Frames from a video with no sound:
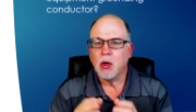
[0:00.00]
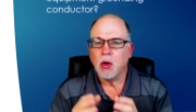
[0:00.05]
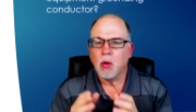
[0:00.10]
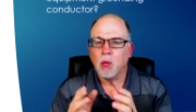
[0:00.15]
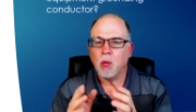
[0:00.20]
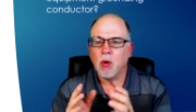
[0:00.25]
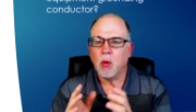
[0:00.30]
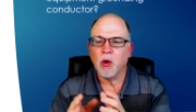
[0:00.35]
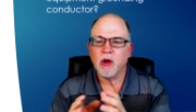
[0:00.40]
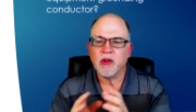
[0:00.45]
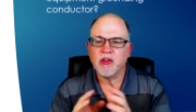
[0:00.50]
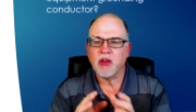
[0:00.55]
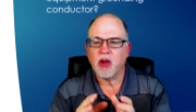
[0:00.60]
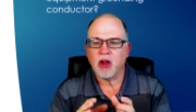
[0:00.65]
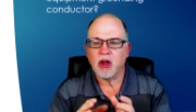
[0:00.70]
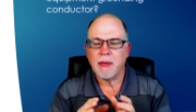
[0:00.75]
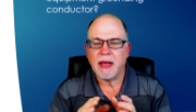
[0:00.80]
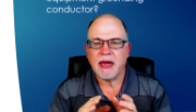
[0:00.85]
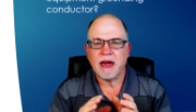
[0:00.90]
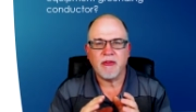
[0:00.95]
when we're
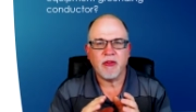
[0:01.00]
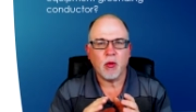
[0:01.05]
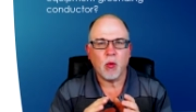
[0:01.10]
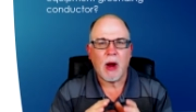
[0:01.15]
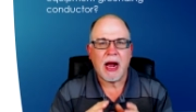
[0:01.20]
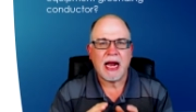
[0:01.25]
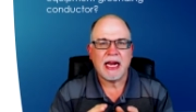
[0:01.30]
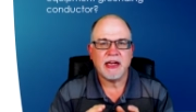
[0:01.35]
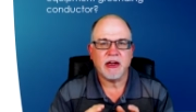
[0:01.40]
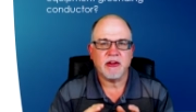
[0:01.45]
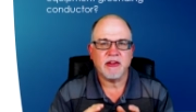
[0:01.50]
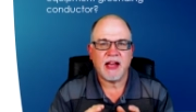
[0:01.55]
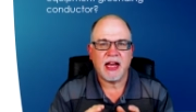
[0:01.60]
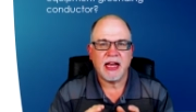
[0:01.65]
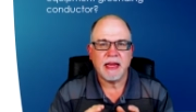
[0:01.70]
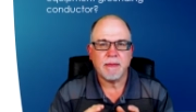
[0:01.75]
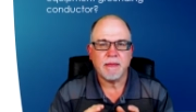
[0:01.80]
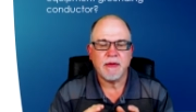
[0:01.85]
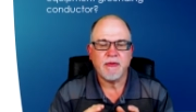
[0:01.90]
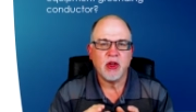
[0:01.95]
talking about the wire
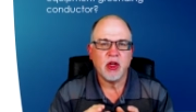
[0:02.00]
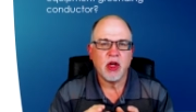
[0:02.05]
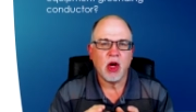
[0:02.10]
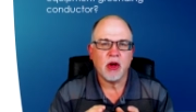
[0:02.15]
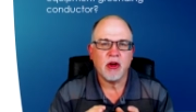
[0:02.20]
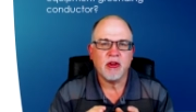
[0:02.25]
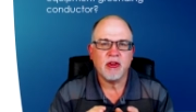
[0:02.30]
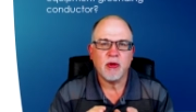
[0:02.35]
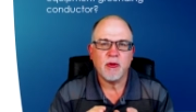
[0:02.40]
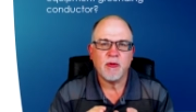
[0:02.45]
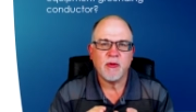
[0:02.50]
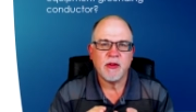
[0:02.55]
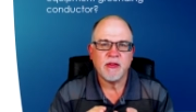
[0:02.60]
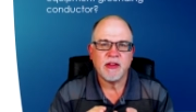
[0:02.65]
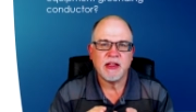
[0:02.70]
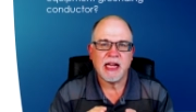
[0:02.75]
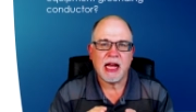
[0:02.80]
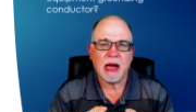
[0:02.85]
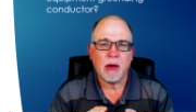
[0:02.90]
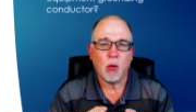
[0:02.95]
type, if you go to
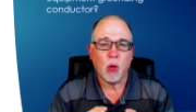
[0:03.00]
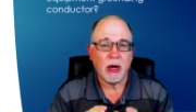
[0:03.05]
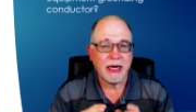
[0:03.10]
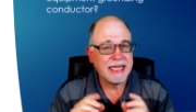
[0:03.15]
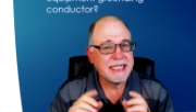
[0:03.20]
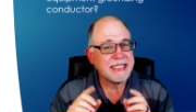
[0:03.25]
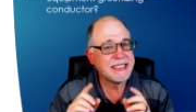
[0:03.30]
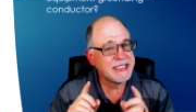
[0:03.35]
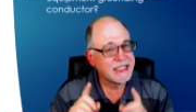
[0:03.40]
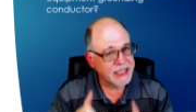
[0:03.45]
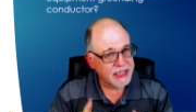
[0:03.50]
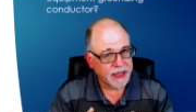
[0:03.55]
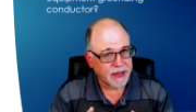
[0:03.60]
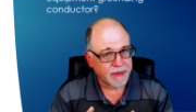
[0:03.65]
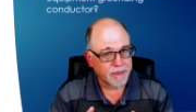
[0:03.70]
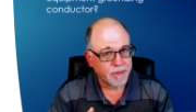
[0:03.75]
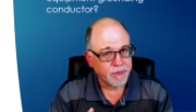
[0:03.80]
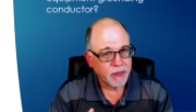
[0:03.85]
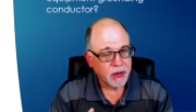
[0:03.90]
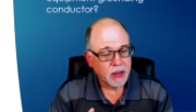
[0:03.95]

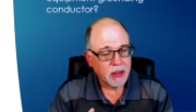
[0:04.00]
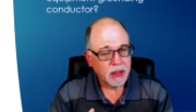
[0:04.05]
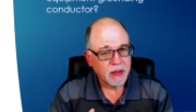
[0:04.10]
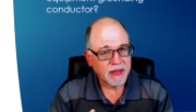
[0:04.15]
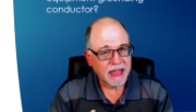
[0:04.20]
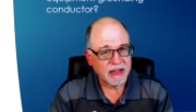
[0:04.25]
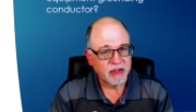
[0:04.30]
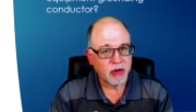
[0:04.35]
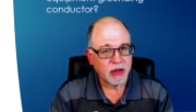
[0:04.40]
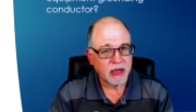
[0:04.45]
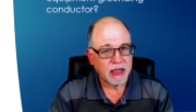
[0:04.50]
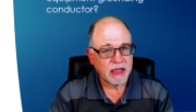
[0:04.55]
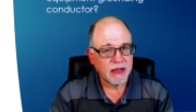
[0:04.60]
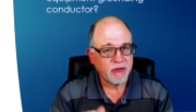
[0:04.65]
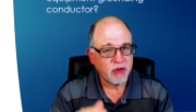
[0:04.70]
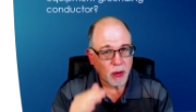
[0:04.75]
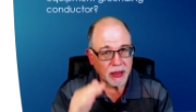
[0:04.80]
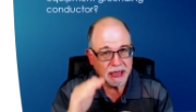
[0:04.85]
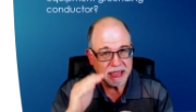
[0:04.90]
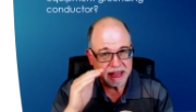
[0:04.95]
250.118, that's going to give
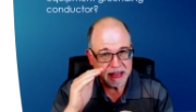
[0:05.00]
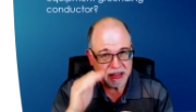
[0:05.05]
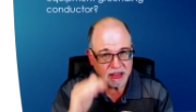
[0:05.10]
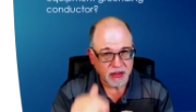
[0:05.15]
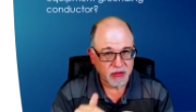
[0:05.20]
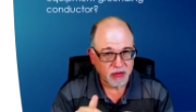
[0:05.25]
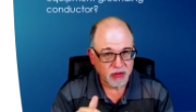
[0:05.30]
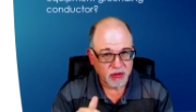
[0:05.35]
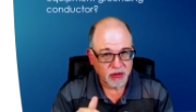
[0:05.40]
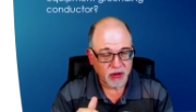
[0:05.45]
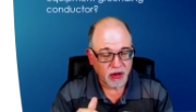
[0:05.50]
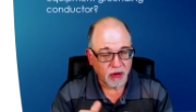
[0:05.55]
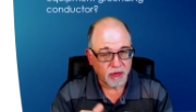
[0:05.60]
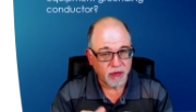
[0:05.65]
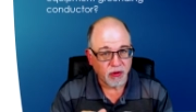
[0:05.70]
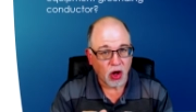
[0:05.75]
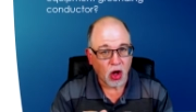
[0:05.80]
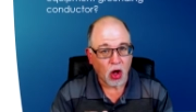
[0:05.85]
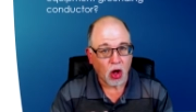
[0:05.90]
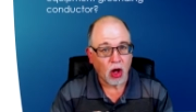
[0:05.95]
you a list of
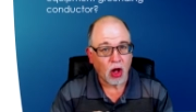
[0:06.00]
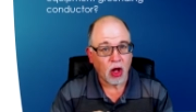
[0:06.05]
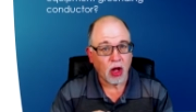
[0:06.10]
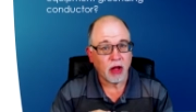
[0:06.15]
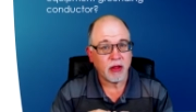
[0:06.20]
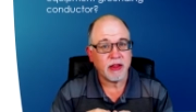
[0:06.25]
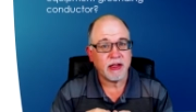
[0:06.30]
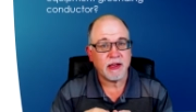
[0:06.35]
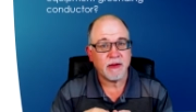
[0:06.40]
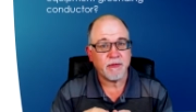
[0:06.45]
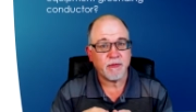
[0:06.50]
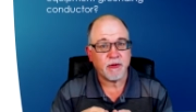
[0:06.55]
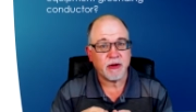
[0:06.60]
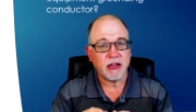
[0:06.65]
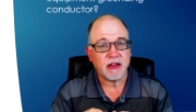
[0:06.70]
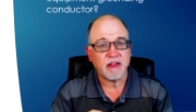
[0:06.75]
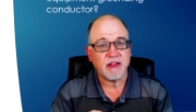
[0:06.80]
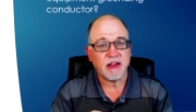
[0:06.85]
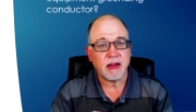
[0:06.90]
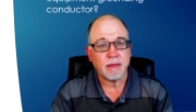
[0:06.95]
all the different
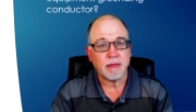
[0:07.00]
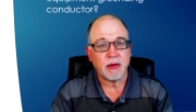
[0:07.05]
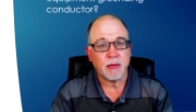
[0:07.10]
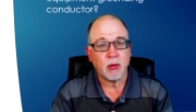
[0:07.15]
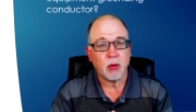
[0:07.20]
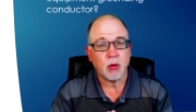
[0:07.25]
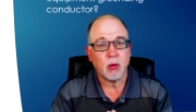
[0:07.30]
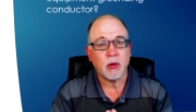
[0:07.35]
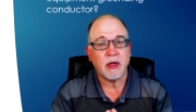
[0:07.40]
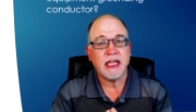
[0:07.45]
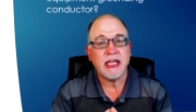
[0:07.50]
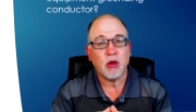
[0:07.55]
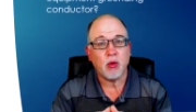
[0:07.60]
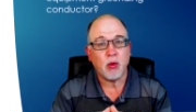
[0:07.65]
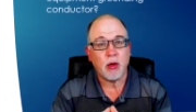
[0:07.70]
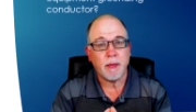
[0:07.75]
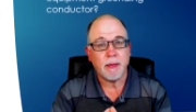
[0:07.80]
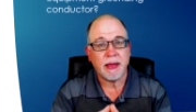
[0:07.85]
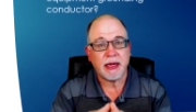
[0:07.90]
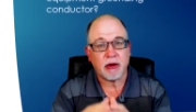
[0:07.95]
acceptable
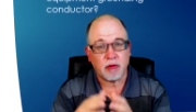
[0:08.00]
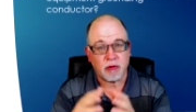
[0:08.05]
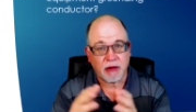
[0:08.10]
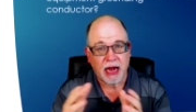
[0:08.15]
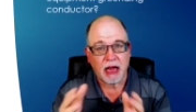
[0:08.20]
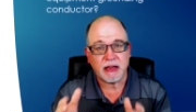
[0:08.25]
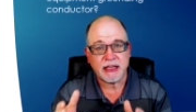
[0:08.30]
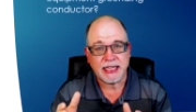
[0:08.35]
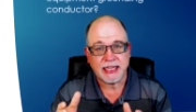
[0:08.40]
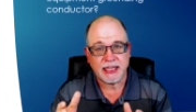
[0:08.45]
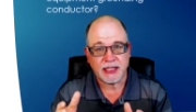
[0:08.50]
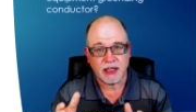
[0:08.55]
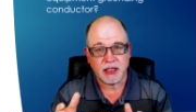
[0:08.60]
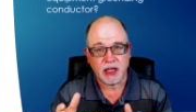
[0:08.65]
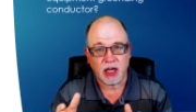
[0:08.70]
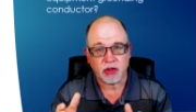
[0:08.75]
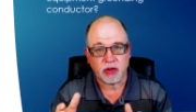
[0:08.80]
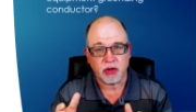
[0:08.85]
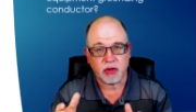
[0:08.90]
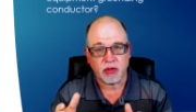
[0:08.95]
equipment grounding
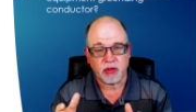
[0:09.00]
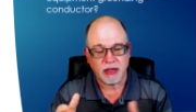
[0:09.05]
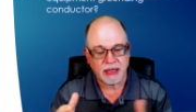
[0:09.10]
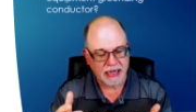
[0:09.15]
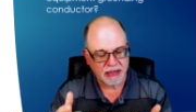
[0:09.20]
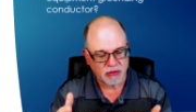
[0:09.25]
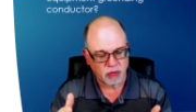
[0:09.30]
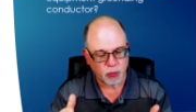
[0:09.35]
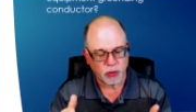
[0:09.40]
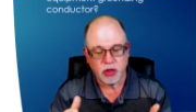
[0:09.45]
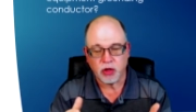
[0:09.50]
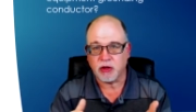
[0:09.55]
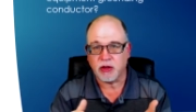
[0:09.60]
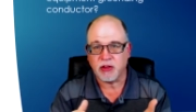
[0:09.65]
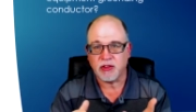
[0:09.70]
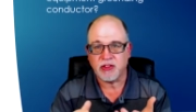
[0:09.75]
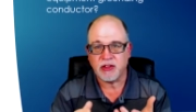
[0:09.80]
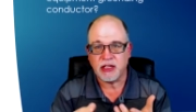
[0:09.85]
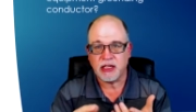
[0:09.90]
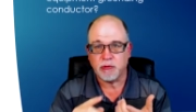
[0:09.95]
conductors. And that's where you're going to
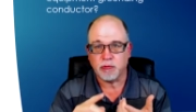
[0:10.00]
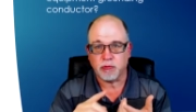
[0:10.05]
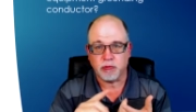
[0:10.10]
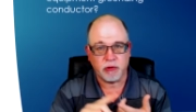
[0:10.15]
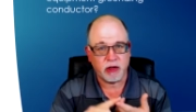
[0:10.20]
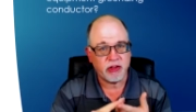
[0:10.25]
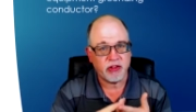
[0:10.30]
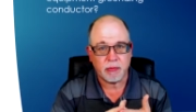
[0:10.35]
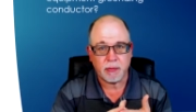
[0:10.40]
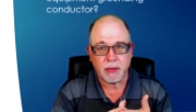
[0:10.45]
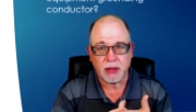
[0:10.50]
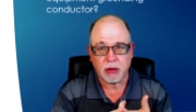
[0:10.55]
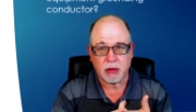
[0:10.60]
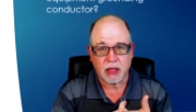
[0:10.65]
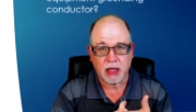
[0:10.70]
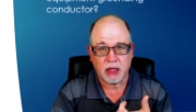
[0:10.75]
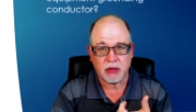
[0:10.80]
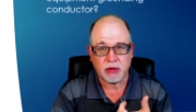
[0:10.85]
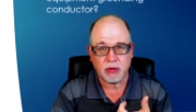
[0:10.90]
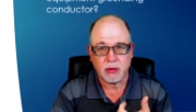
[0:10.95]
see rigid metal
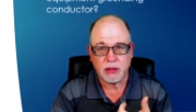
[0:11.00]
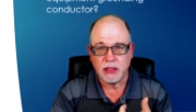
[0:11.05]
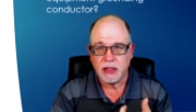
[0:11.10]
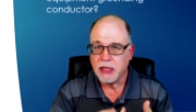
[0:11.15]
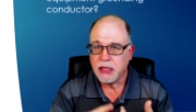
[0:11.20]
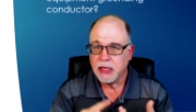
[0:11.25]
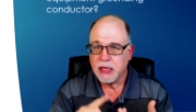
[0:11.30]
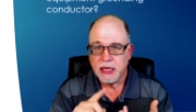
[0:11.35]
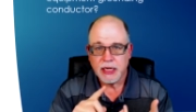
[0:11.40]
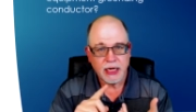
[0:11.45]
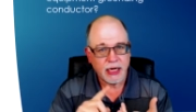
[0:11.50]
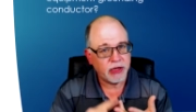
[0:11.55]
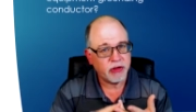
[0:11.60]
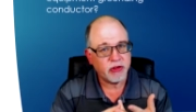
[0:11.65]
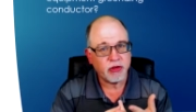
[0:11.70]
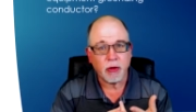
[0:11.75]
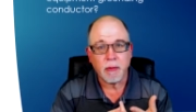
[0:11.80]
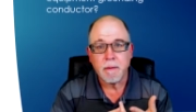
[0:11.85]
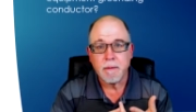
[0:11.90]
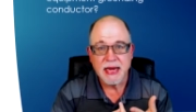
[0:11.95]
conduit,
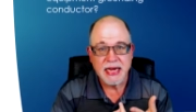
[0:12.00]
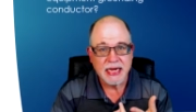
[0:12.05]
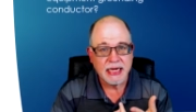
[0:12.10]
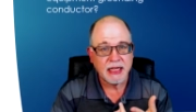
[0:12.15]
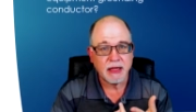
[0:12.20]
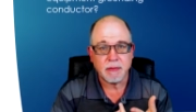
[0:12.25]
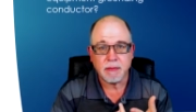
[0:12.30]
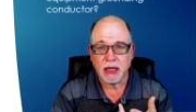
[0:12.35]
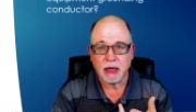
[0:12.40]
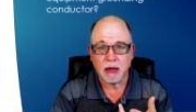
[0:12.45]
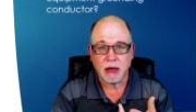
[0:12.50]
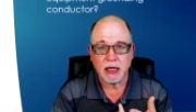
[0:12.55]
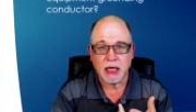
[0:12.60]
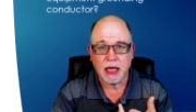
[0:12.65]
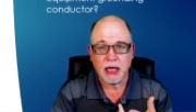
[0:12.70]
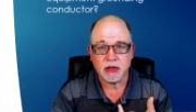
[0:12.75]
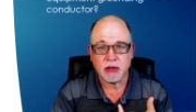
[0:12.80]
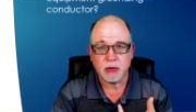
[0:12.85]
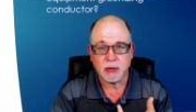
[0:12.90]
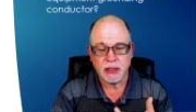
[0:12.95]
intermediate metal
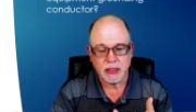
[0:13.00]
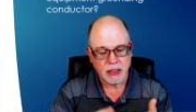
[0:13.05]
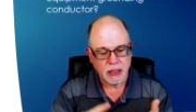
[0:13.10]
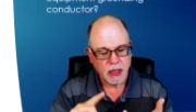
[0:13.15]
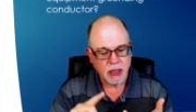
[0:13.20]
conduit,